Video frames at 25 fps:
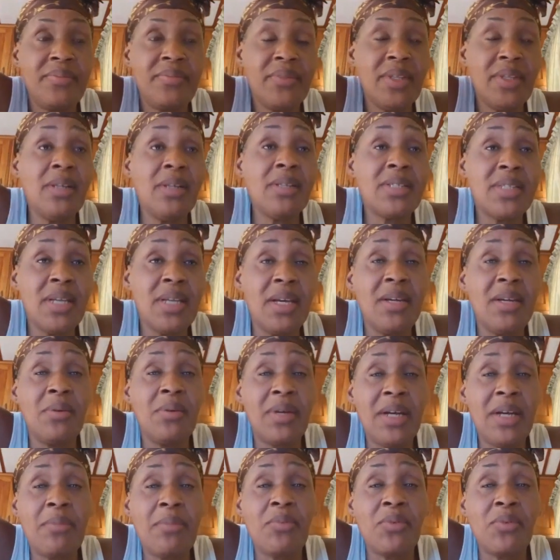I'll tell you
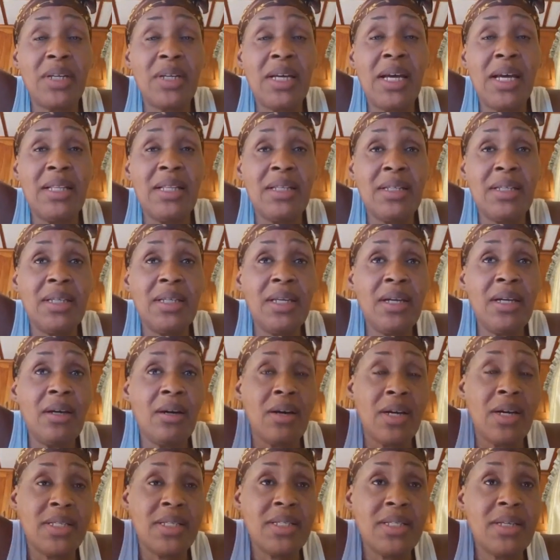what happened with Alalee
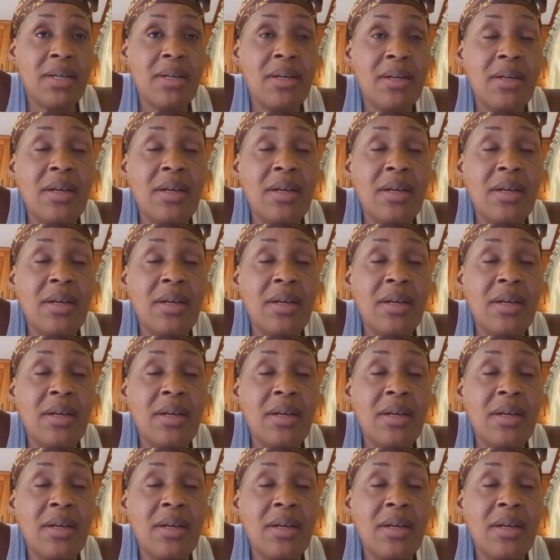Hart.